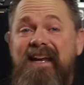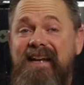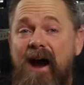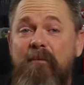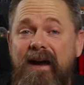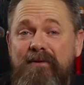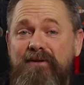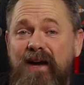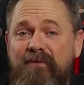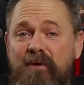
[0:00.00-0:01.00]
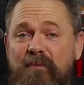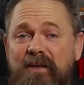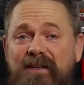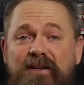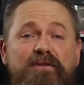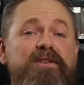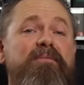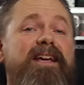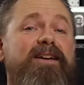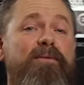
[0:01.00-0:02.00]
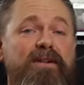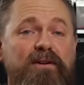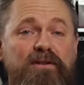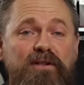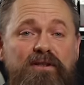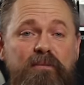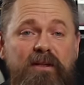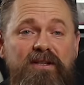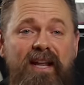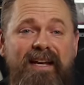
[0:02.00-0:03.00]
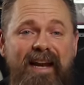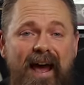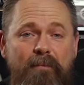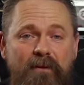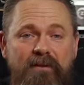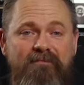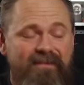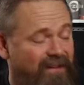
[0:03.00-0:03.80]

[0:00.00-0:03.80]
Now Microsoft won't be accused of making Windows look too much like an Apple.